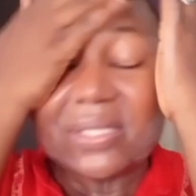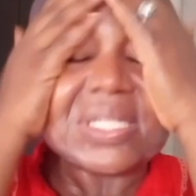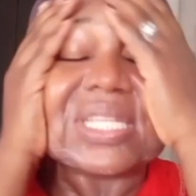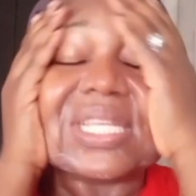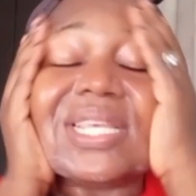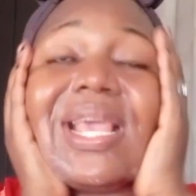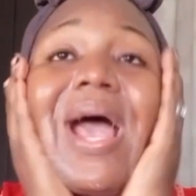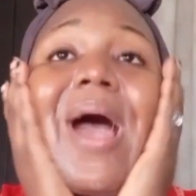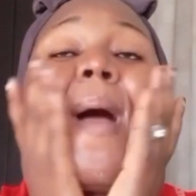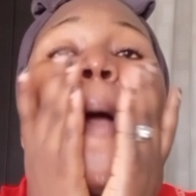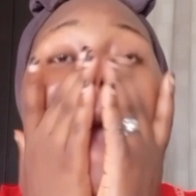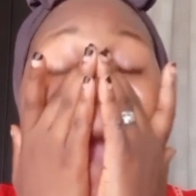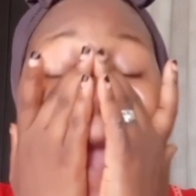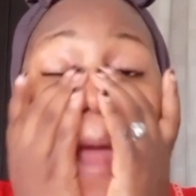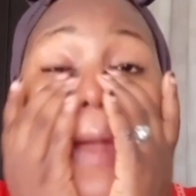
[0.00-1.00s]
Yeah,
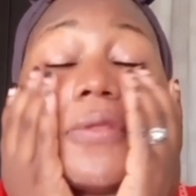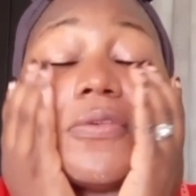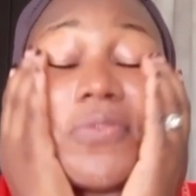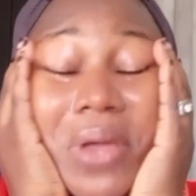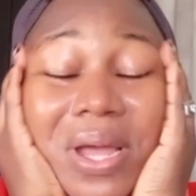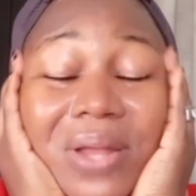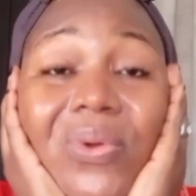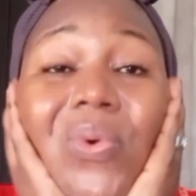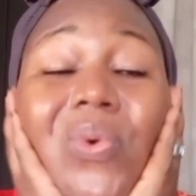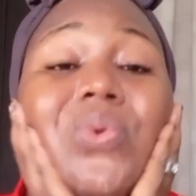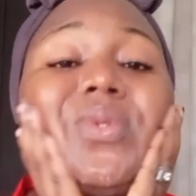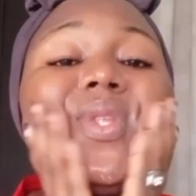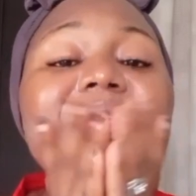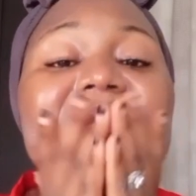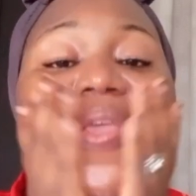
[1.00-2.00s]
and if you're an
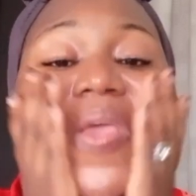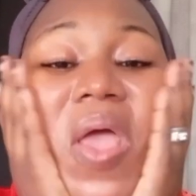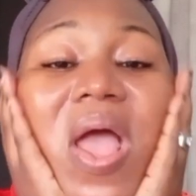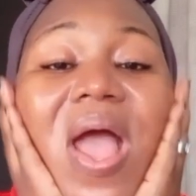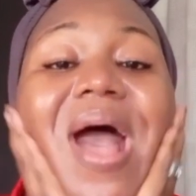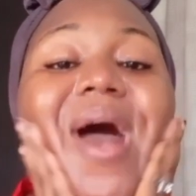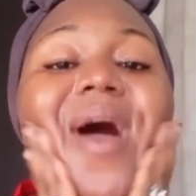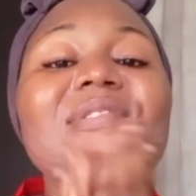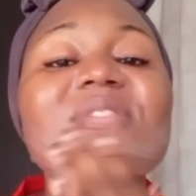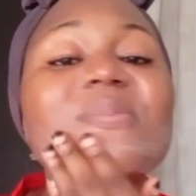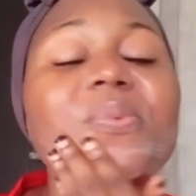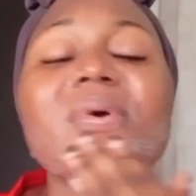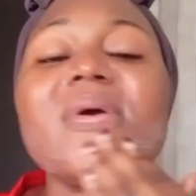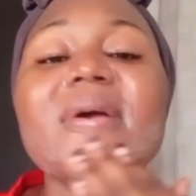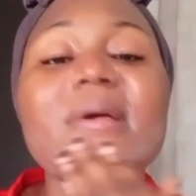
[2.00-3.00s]
oldie here, I have
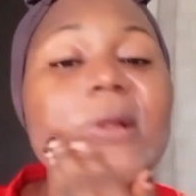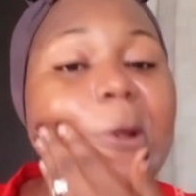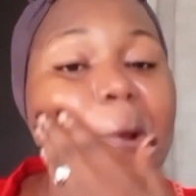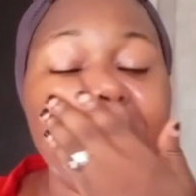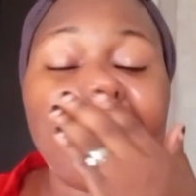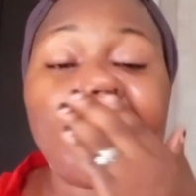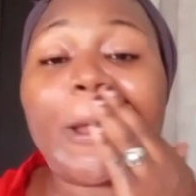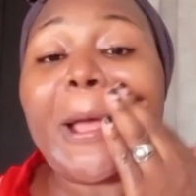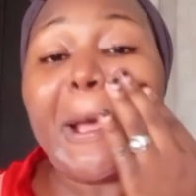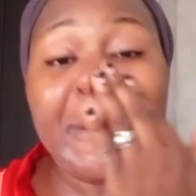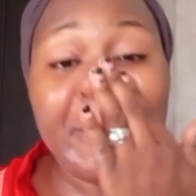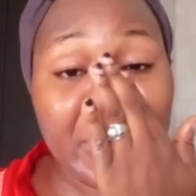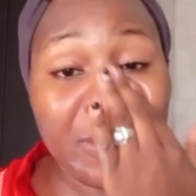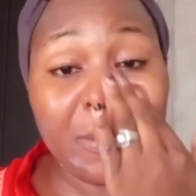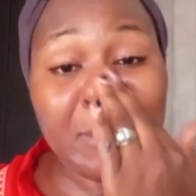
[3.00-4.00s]
spoke a lot
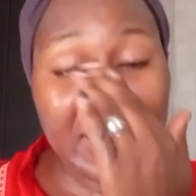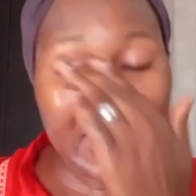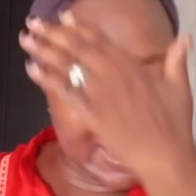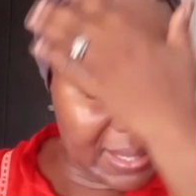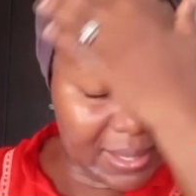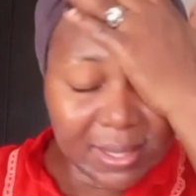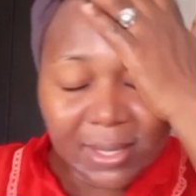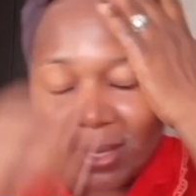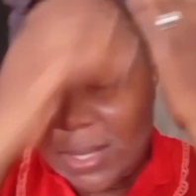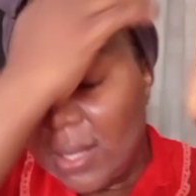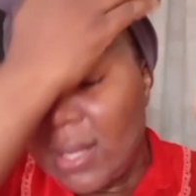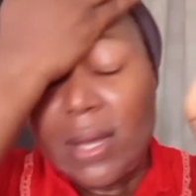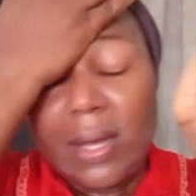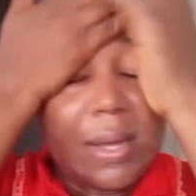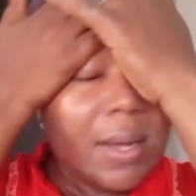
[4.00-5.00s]
about my
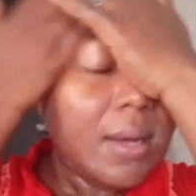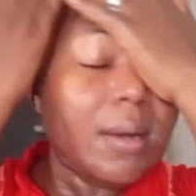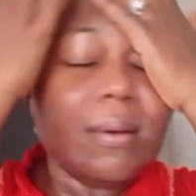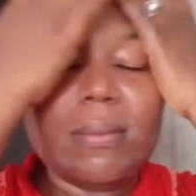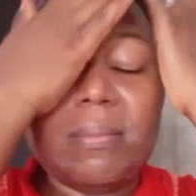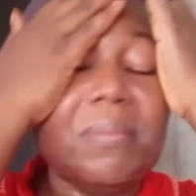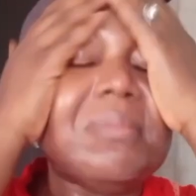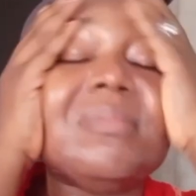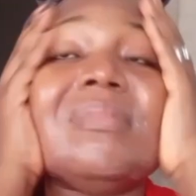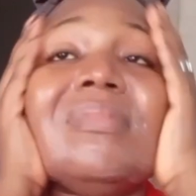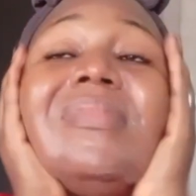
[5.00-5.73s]
um,